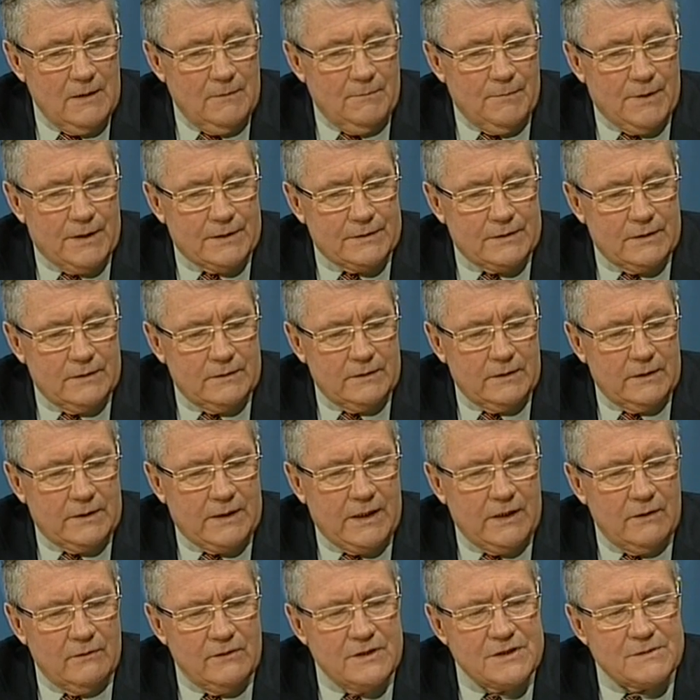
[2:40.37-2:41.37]
But
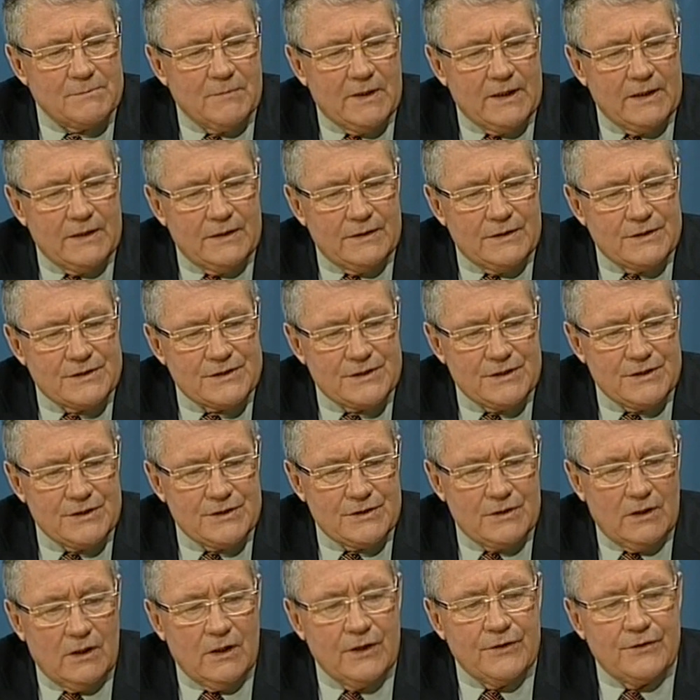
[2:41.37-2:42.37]
Kerry's made a
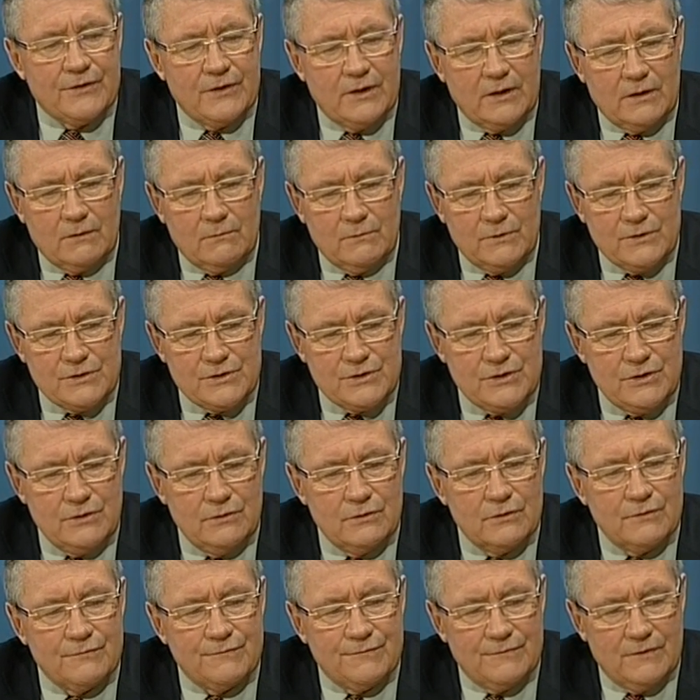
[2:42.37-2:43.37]
decision, I think, which
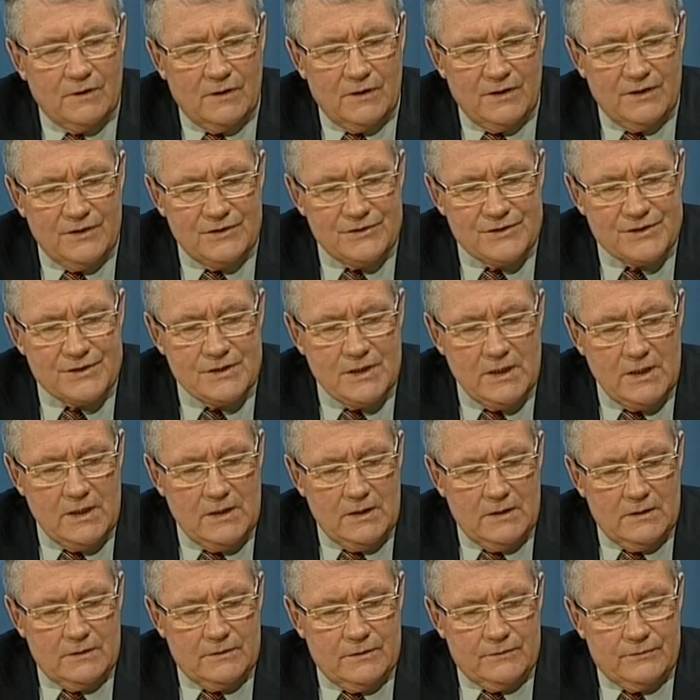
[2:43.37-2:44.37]
unifies
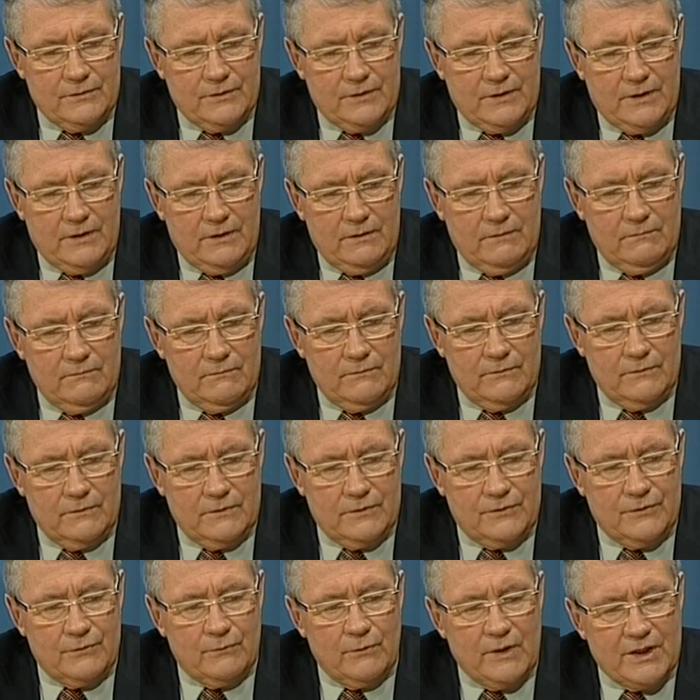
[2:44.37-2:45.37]
the
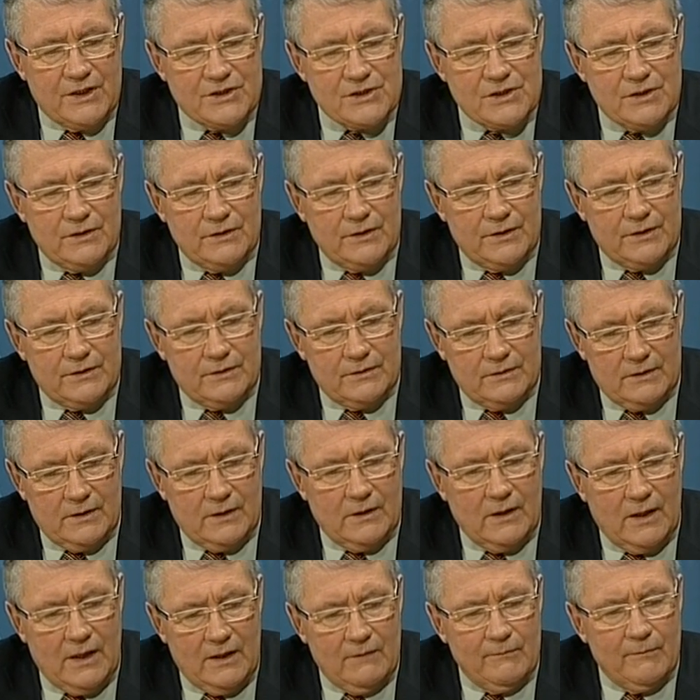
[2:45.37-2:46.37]
direction that a
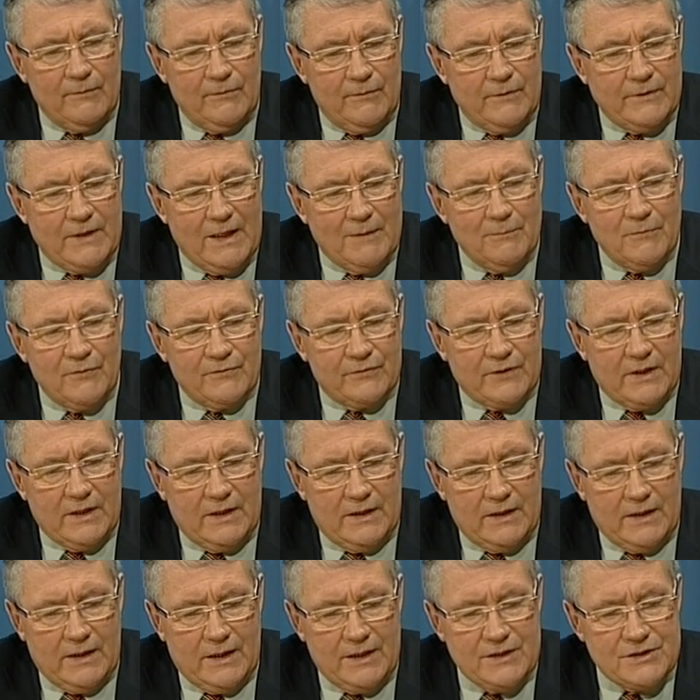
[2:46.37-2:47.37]
number of
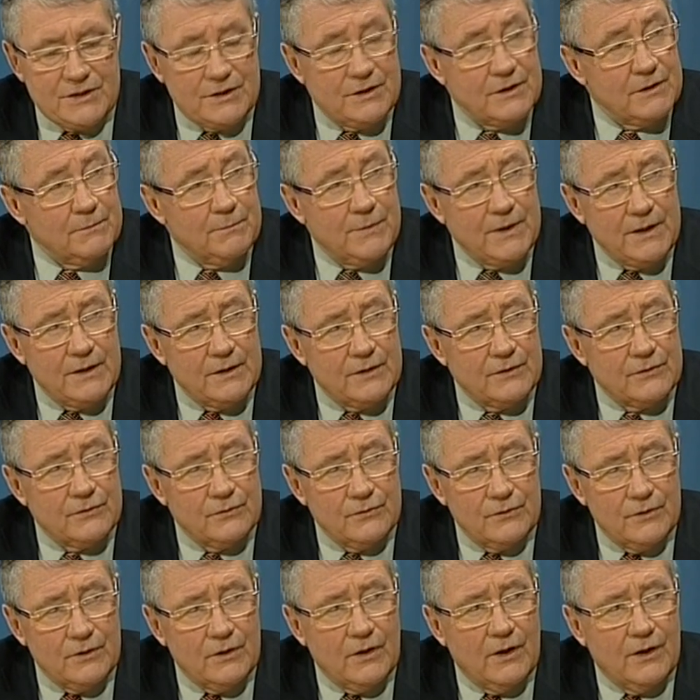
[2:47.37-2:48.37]
candidates, independent
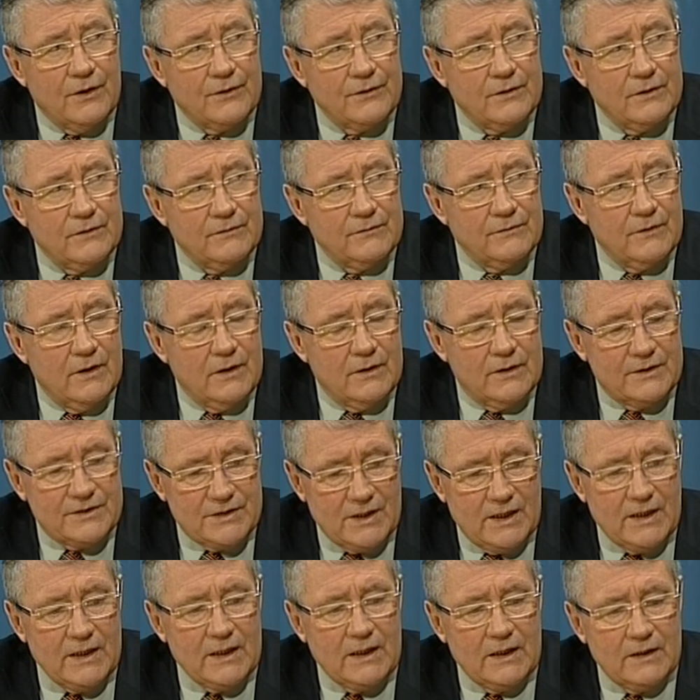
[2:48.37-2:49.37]
or not, are
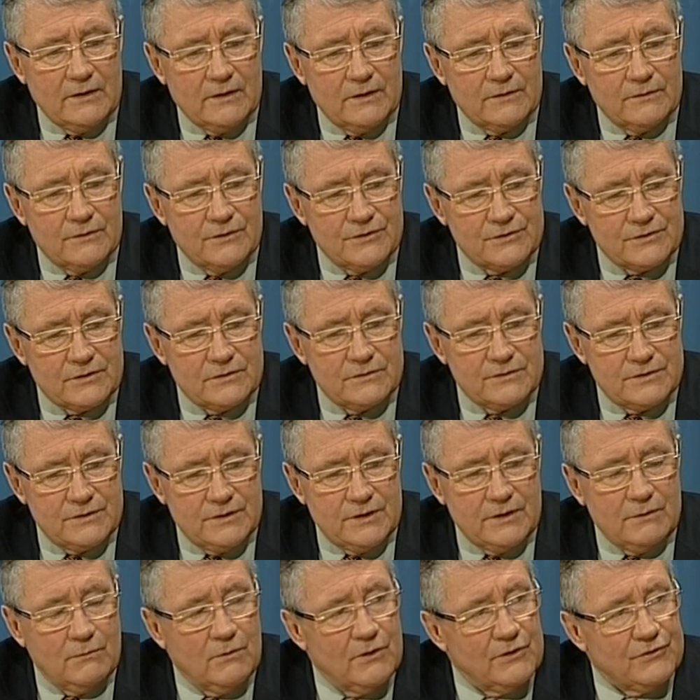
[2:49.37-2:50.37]
taking, that this
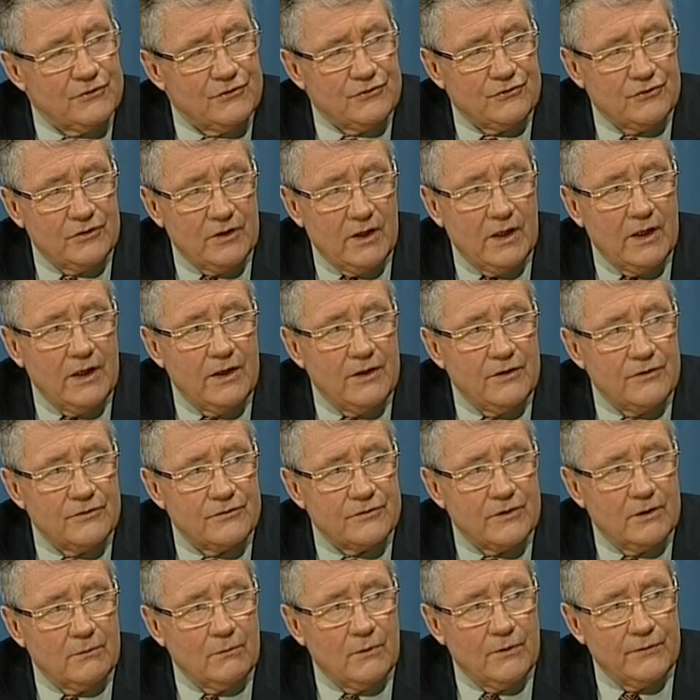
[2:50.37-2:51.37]
city wants
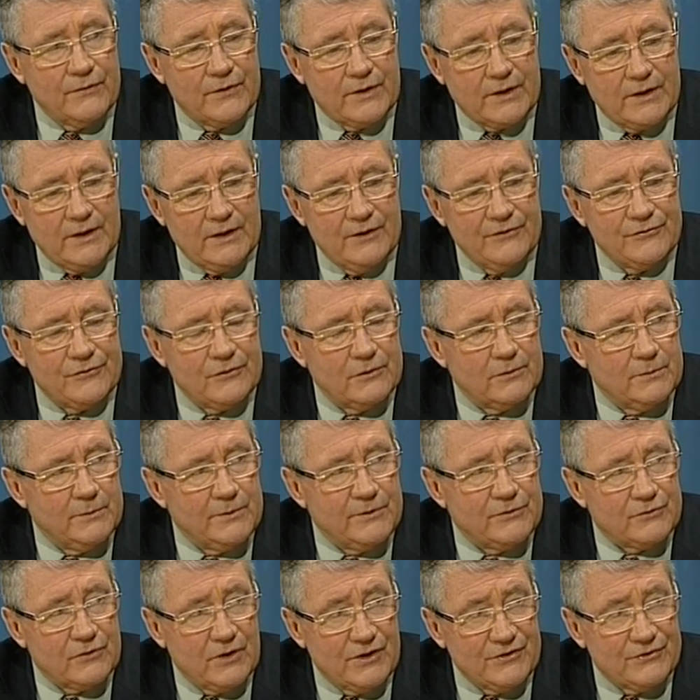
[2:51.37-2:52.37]
change. They want the council to
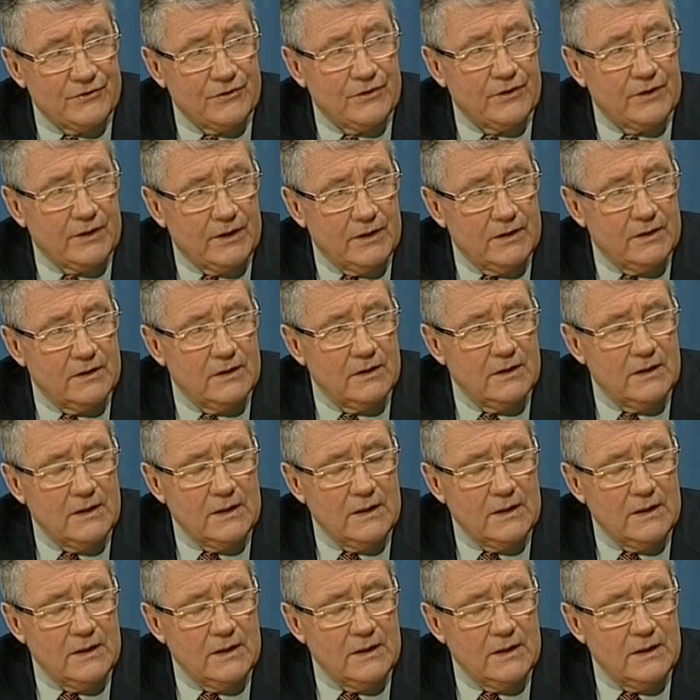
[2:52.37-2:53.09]
be trusted again.